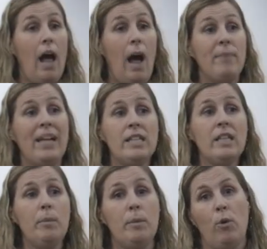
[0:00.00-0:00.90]
That's a
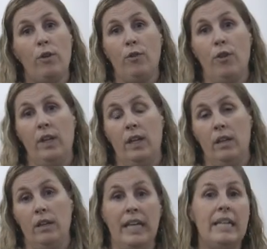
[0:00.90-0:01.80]
little bit more for
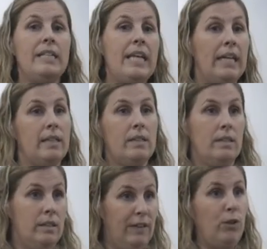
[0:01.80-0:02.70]
the
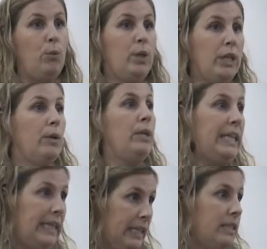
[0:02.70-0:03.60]
intense, if you really
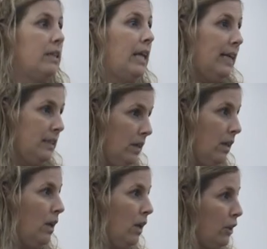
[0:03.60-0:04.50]
need it to last a
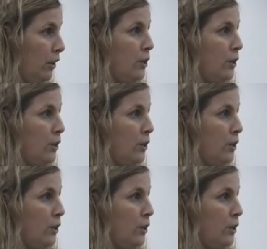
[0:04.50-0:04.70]
lot longer.